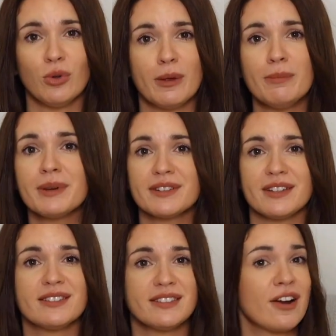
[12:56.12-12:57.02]
them because
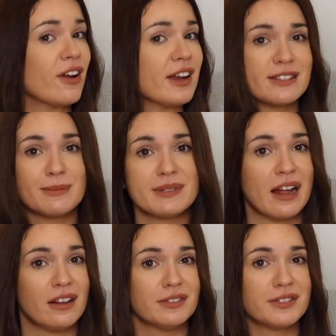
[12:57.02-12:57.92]
they sterilise
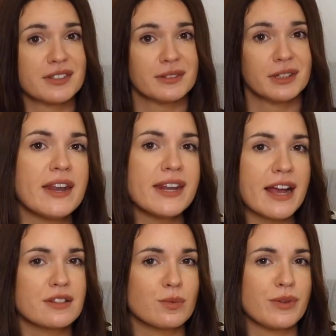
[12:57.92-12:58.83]
themselves. Then
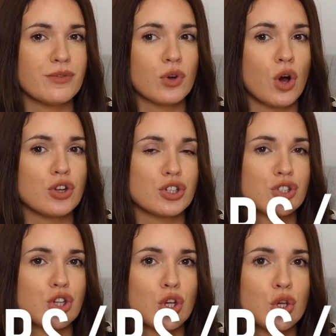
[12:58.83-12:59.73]
next we've got
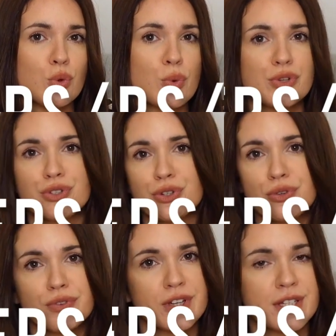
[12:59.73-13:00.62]
2
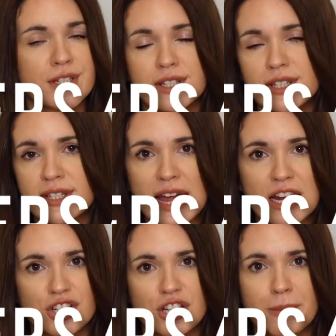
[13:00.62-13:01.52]
soothers
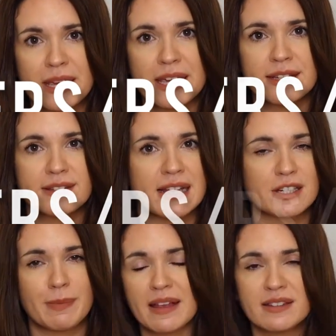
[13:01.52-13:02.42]
slash dummies
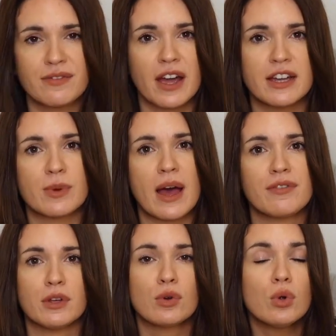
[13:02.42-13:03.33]
slash pacifiers,
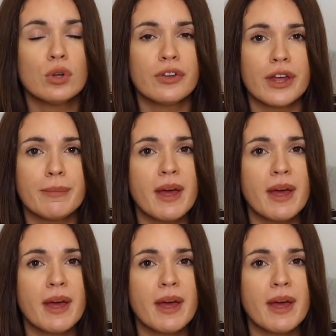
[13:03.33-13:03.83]
whatever you call them,